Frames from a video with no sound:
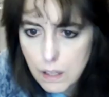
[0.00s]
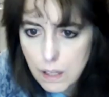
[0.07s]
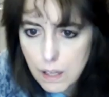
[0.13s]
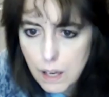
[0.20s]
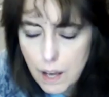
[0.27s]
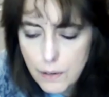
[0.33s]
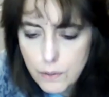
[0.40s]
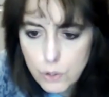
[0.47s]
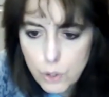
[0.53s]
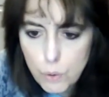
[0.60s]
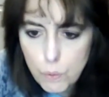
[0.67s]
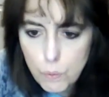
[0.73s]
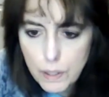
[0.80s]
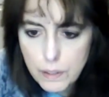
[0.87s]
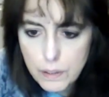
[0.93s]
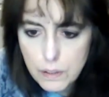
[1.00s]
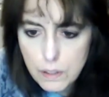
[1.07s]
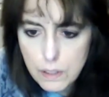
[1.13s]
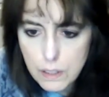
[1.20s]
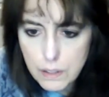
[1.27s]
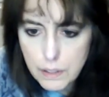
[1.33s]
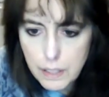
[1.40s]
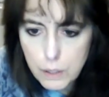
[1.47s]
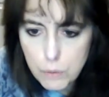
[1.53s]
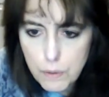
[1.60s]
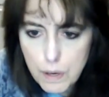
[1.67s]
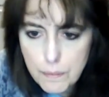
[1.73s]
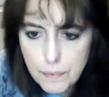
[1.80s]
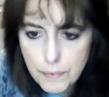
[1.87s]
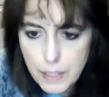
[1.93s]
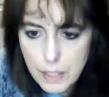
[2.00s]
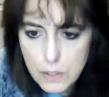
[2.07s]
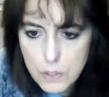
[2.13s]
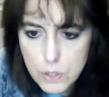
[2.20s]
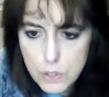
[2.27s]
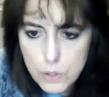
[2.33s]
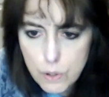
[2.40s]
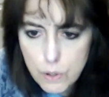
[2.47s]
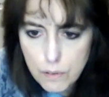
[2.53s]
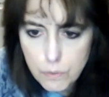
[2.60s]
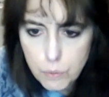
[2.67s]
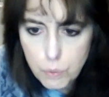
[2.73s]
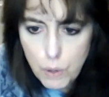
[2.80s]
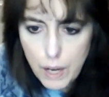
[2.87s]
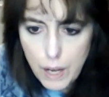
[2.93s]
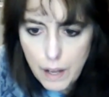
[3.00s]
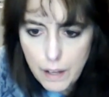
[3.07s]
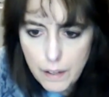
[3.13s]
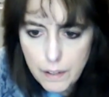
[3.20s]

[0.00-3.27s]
I don't know what the legal ramifications are of what.